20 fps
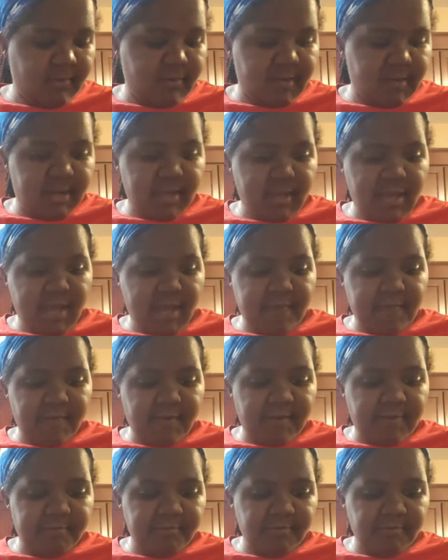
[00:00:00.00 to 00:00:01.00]

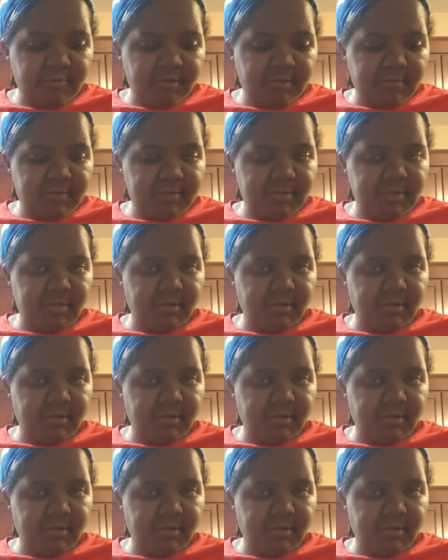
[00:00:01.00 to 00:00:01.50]
1/2 cup of cream of